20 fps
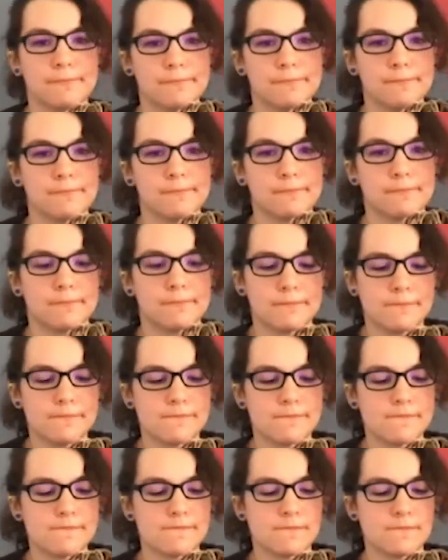Okay.
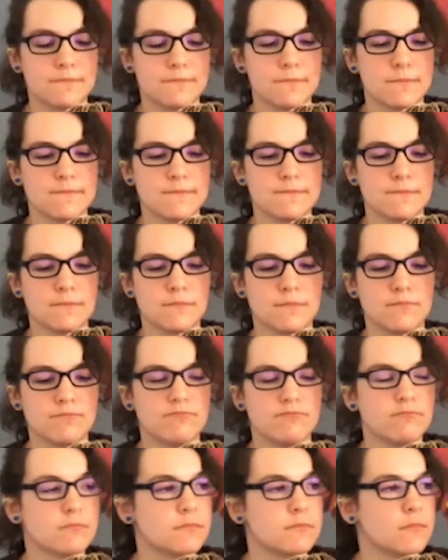And
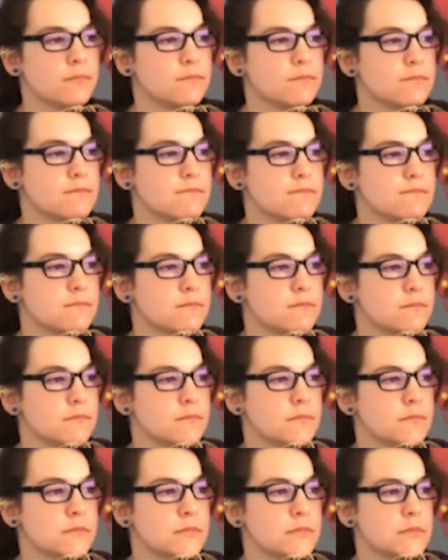then this
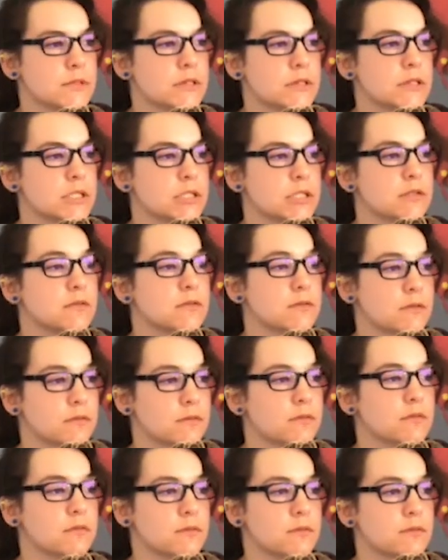is the question about,
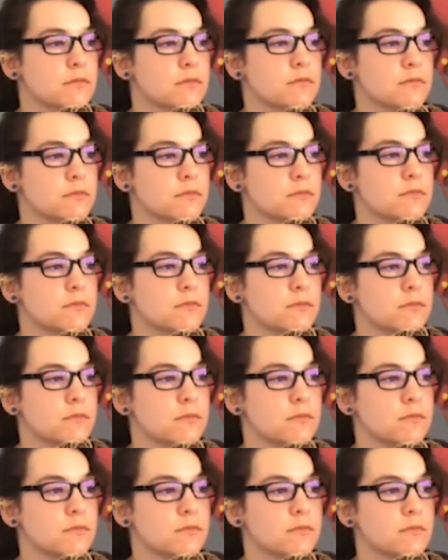do you know how old she
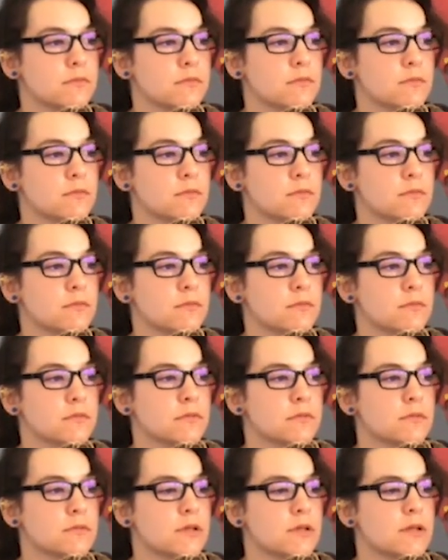
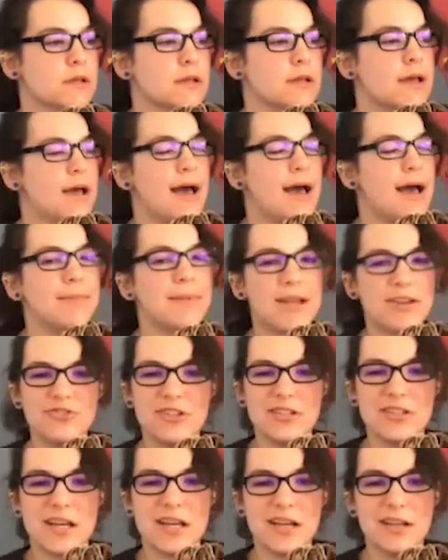is?
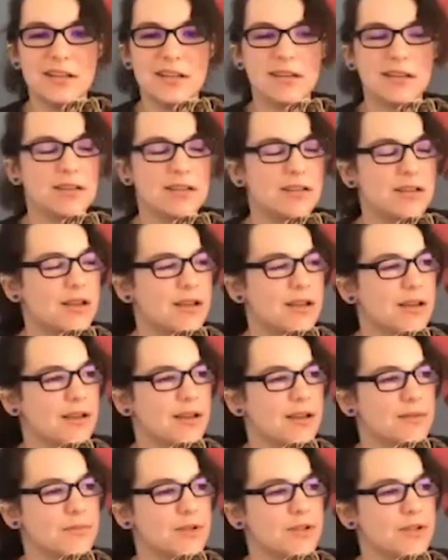Actually, not
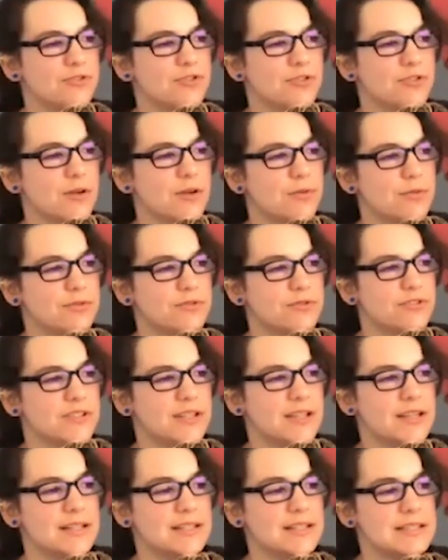sure how old
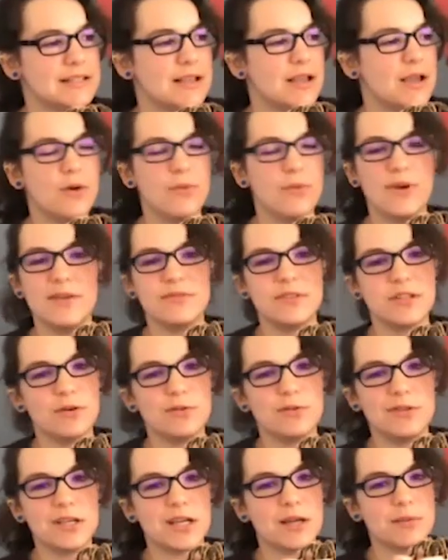she is. We have to
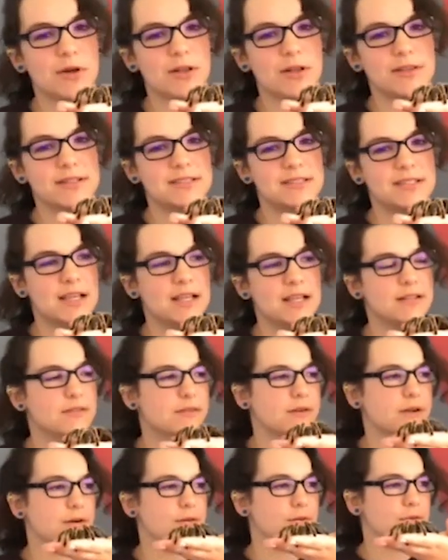go look up all the
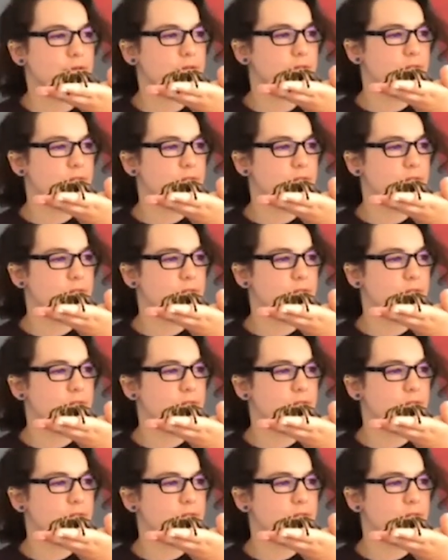dates for how old.